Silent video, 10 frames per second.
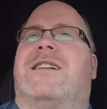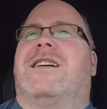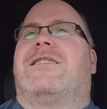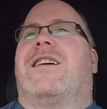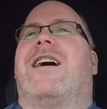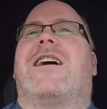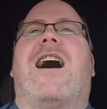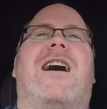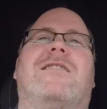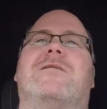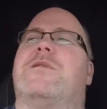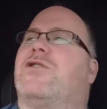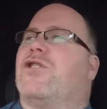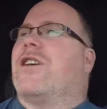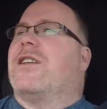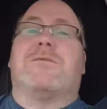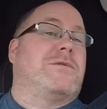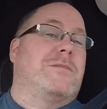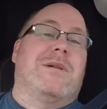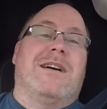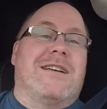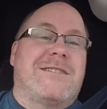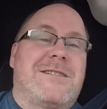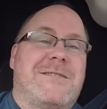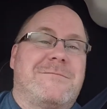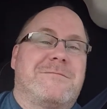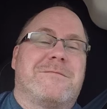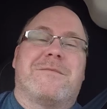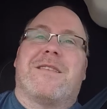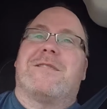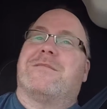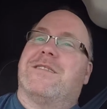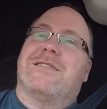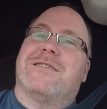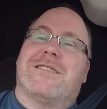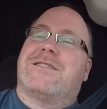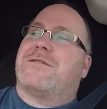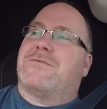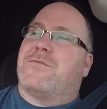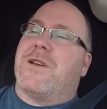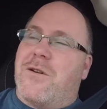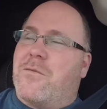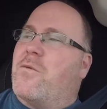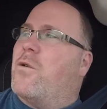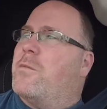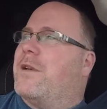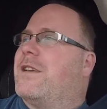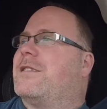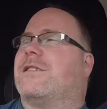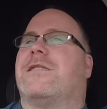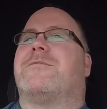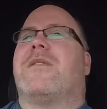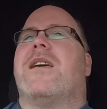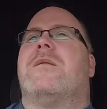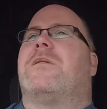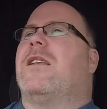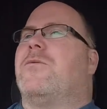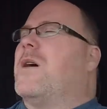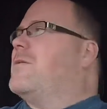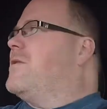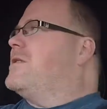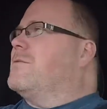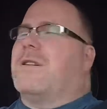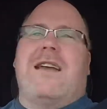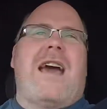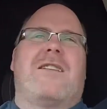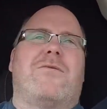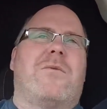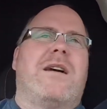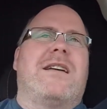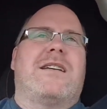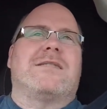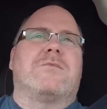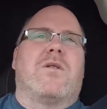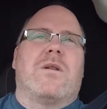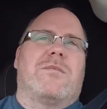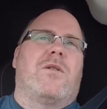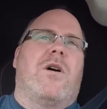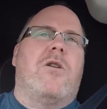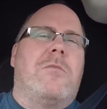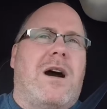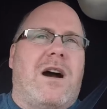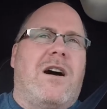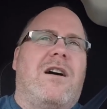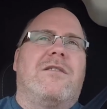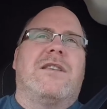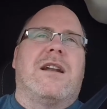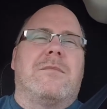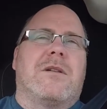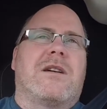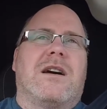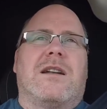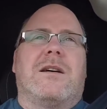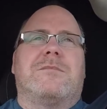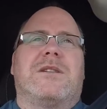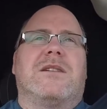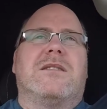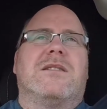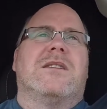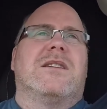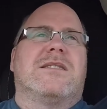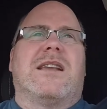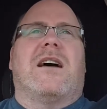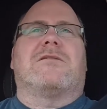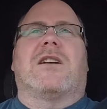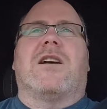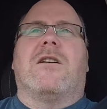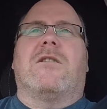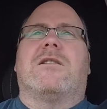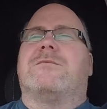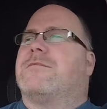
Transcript: Anything like Holland, Michigan, it was a bust. But this, we hope, won't be. So. But anyway, it wasn't really out of the way because I'm going up through Omaha and then I'm going to cut up to South Dakota.